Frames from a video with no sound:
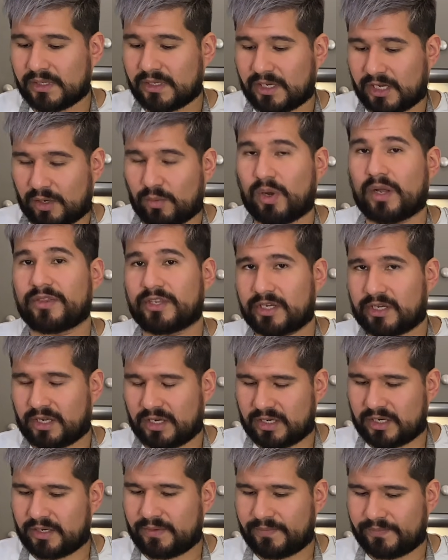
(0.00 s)
I want the
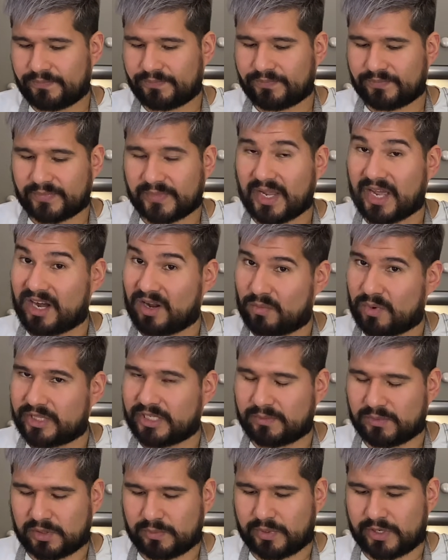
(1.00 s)
color, I don't want
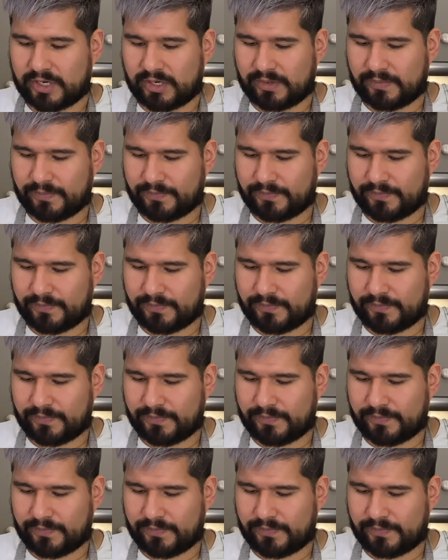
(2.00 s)
them to burn.